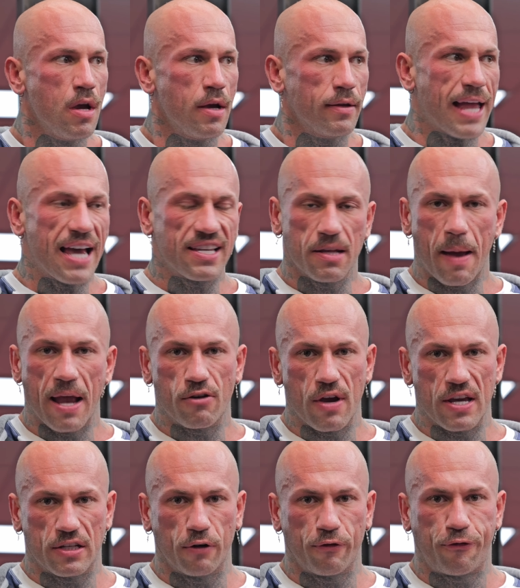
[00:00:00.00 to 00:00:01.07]
that's the main
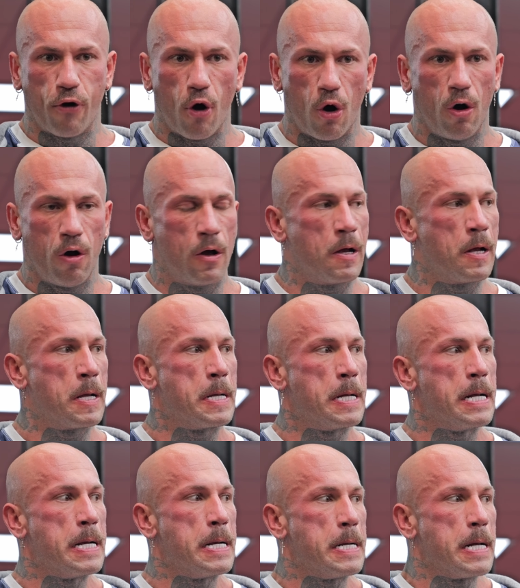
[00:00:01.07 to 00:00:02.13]
reason for
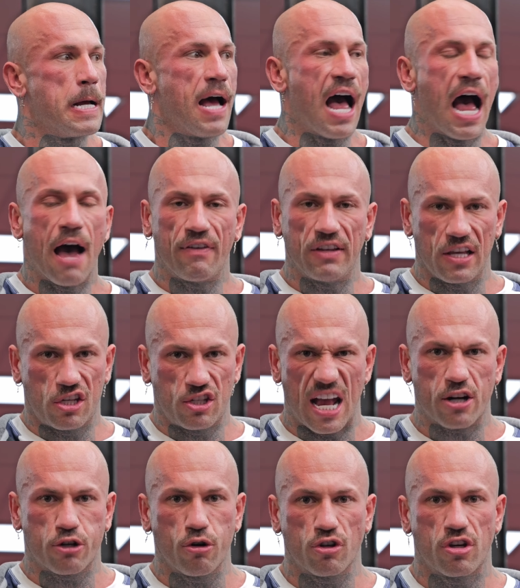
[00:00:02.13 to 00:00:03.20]
having this
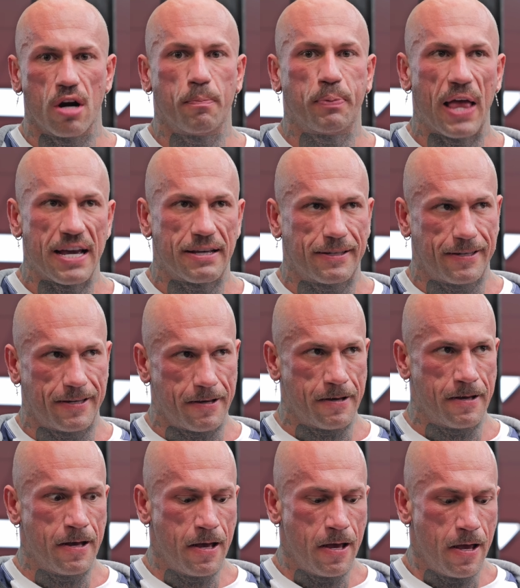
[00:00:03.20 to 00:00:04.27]
set structure in place.
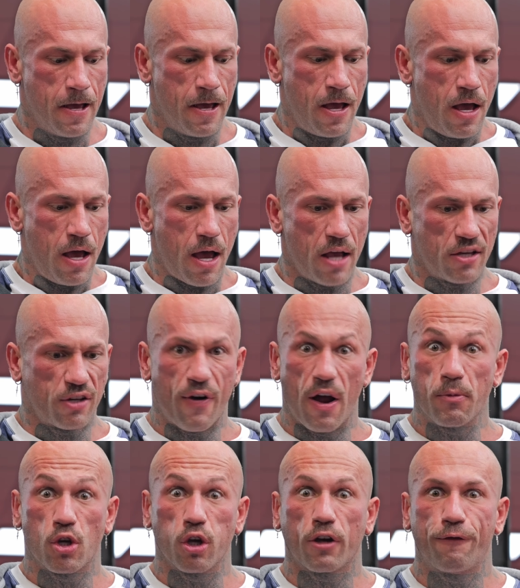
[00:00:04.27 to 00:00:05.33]
So
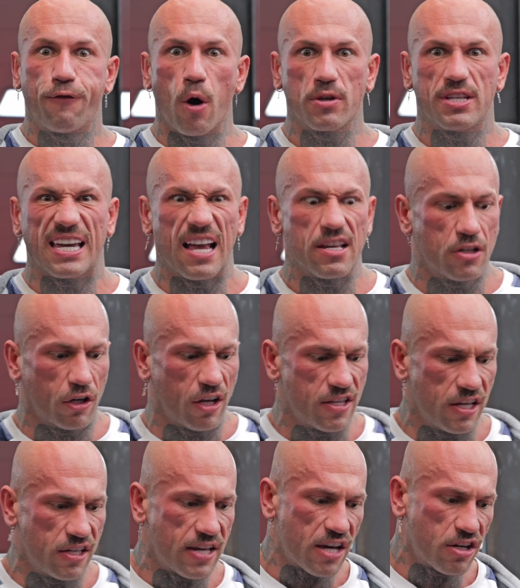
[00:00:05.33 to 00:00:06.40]
very much looking forward to getting stuck
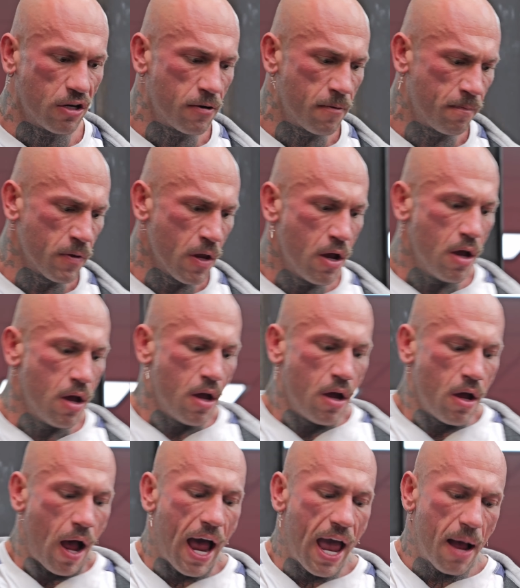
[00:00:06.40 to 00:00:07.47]
into this session.
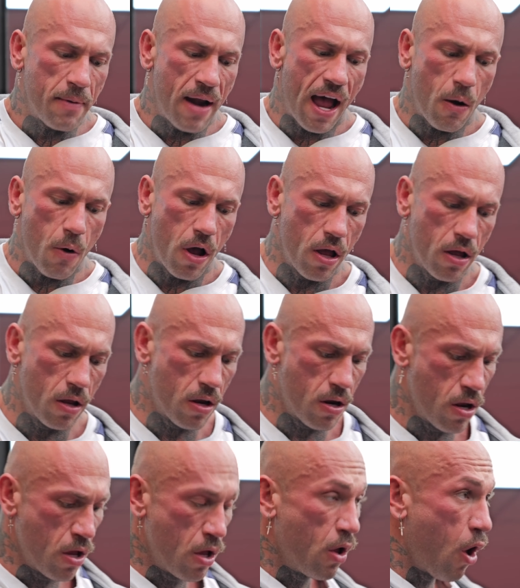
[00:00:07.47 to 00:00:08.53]
I am now
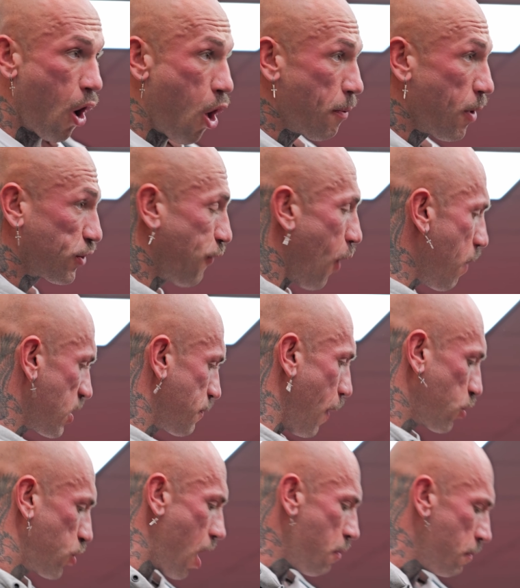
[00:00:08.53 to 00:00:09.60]
almost 4 weeks
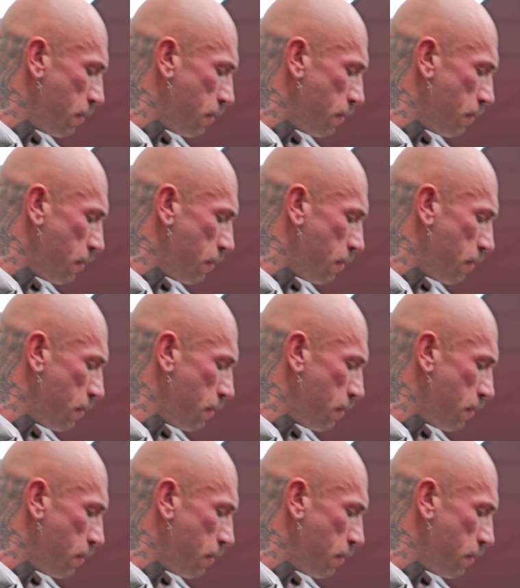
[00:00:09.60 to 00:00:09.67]
post show.